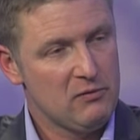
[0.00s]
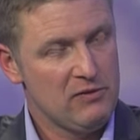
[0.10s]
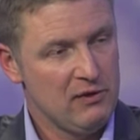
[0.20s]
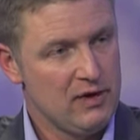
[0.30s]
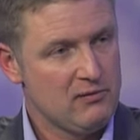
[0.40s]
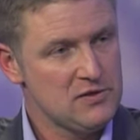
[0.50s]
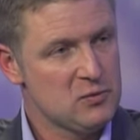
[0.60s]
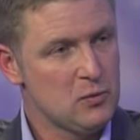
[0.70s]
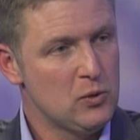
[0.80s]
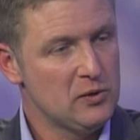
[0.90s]
Without cavity
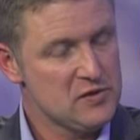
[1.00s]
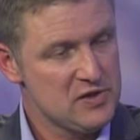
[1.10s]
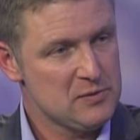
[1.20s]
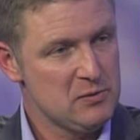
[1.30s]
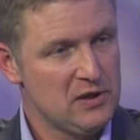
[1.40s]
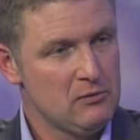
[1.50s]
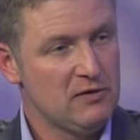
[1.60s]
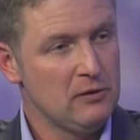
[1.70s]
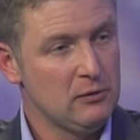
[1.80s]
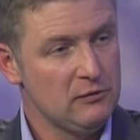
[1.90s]
wall, and 6 million
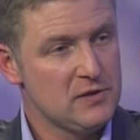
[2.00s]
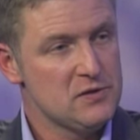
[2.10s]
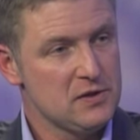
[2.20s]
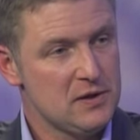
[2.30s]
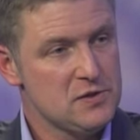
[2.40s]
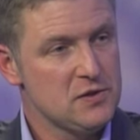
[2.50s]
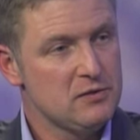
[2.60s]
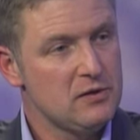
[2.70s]
without loft insulation.